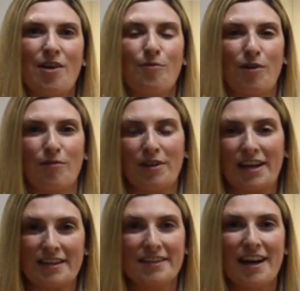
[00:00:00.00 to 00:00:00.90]
We're really
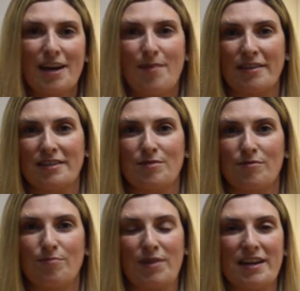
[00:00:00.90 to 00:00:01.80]
excited about this
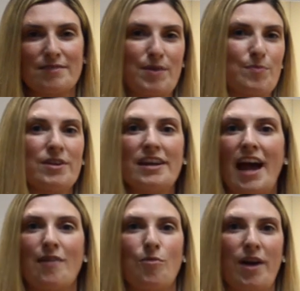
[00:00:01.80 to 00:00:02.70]
because people didn't
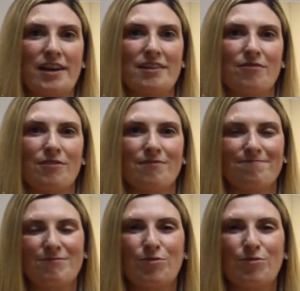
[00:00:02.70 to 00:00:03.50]
have a way to